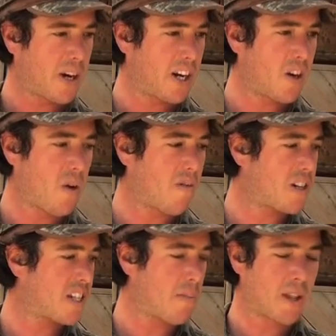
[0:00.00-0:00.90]
we're going to go over
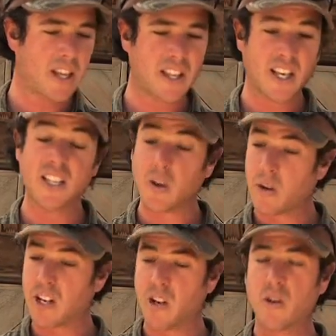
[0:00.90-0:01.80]
some of the things that we
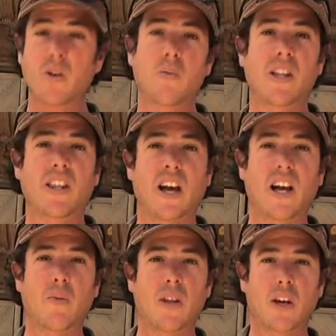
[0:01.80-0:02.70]
do with
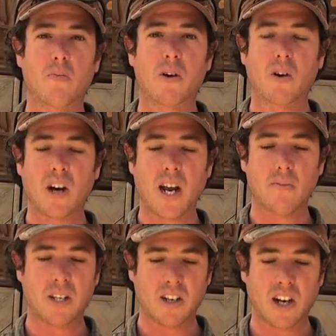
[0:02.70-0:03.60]
our
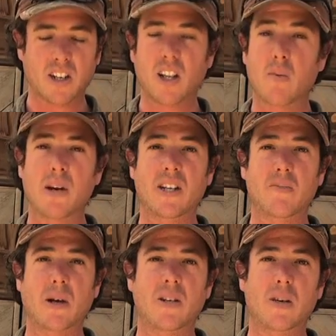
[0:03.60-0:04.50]
programs and talk a little bit
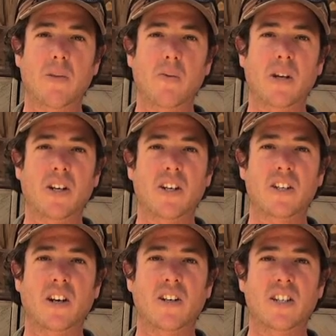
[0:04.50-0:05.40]
about some of the wilderness
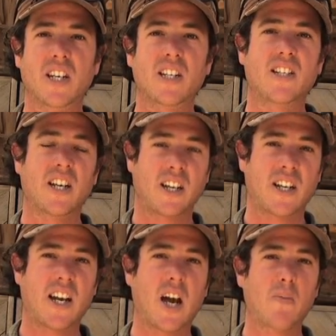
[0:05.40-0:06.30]
arts things
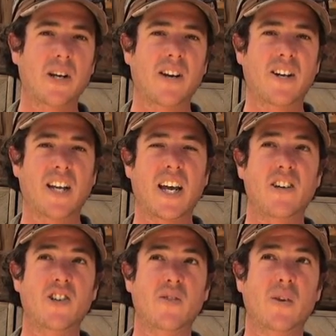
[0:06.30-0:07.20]
that happen here at the
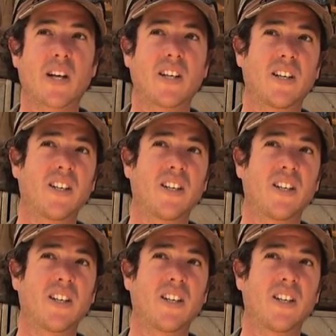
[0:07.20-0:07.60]
edge as well.